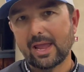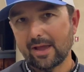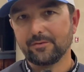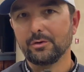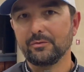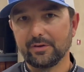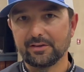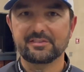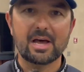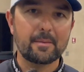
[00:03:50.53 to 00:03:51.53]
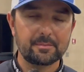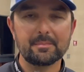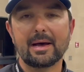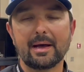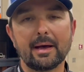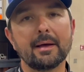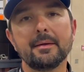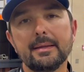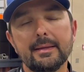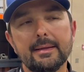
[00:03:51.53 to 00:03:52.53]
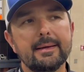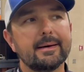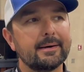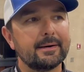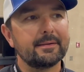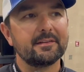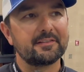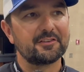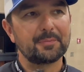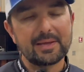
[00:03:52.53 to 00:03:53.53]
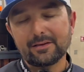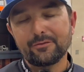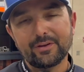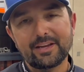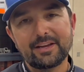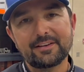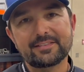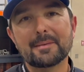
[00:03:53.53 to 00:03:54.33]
to have new fish stopping by. The suspended fish,